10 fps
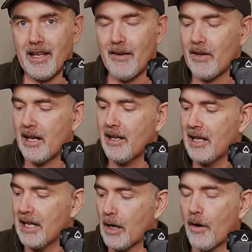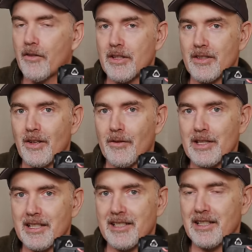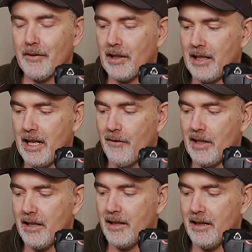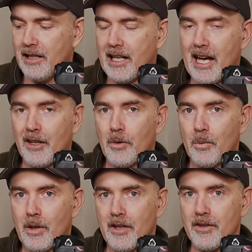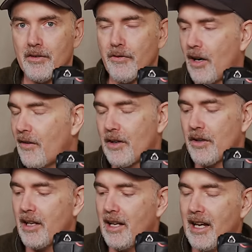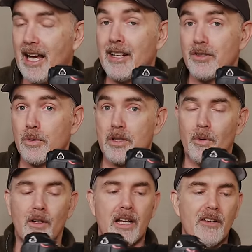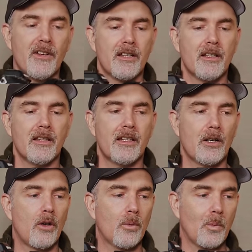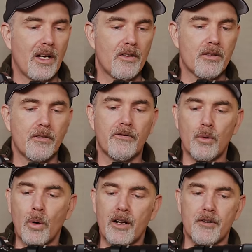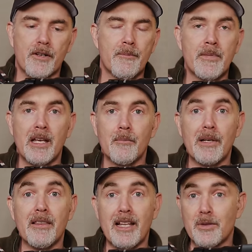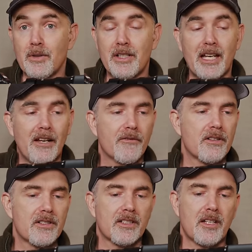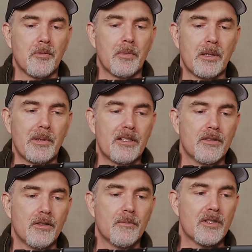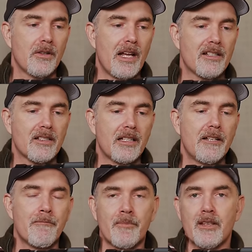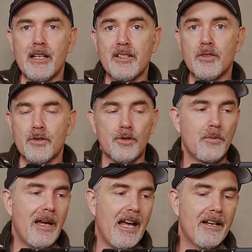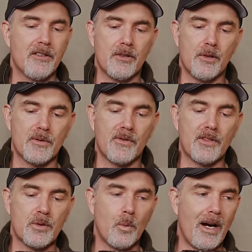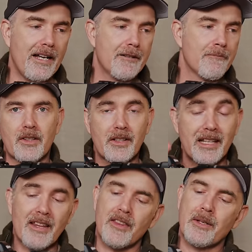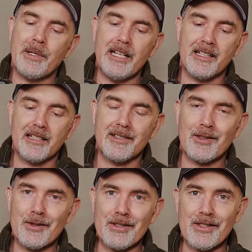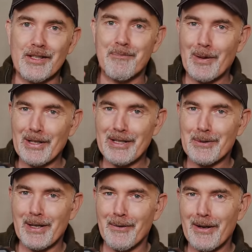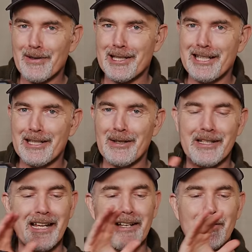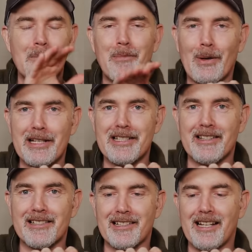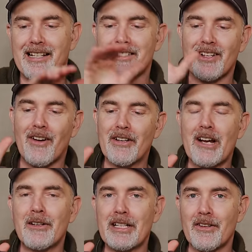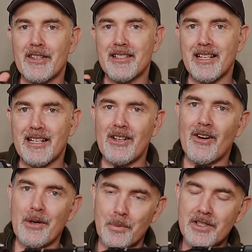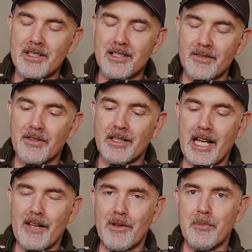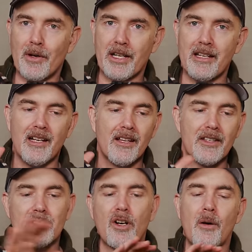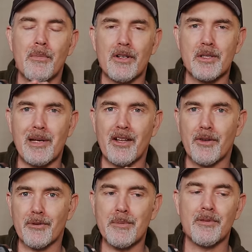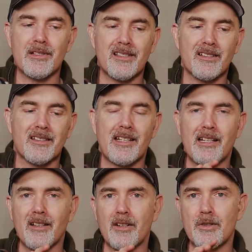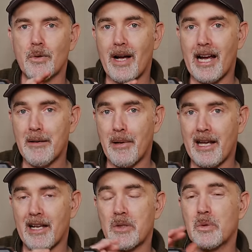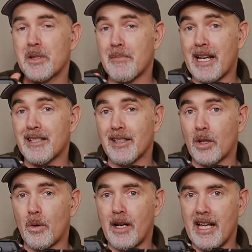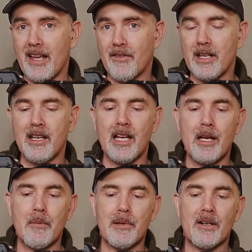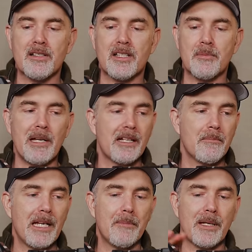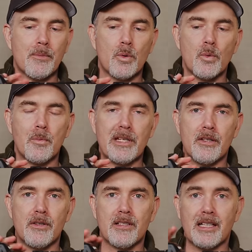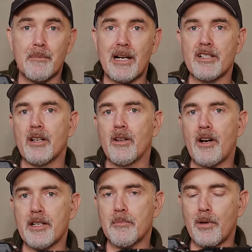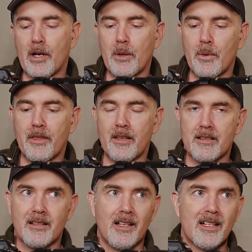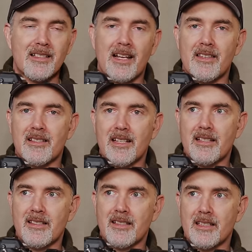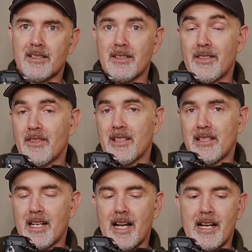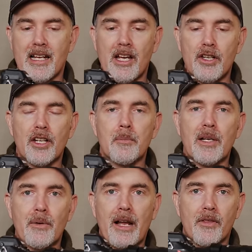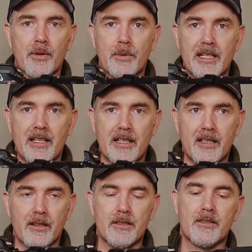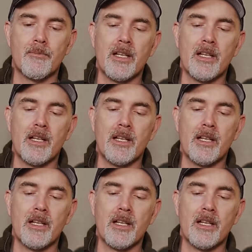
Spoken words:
heavier. However, it's obviously significantly heavier than the Canon 100 to 500, and it's also a lot heavier than the Nikon 100 to 400. But that's what you get for a 600mm zoom. So it actually isn't too bad in terms of its weight. So I think the other thing we need to consider is the body as well. We obviously need to attach a body to this lens. I've currently got the Z9, which is a very heavy body. This combo is about 3.6 kilos or 8 pounds, which makes it quite heavy. But I suspect many people will be using a much lighter body with this. Say the Z6, even the Z8, you're going to be around 3 kilos.